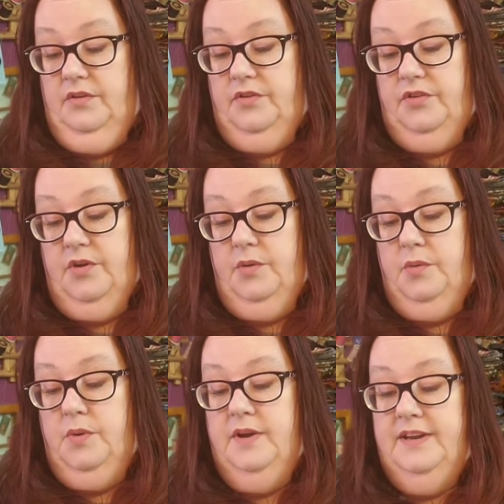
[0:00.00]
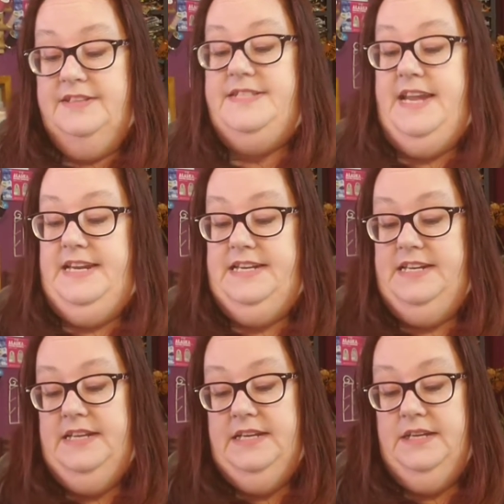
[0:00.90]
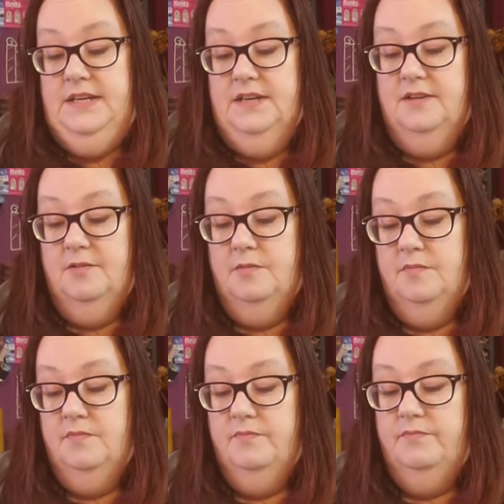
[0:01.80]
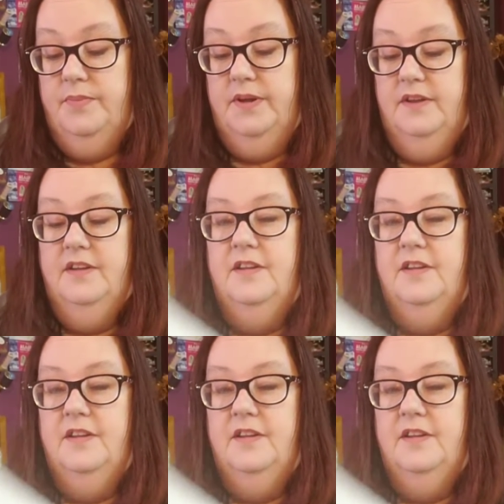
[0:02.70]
So it's dated, but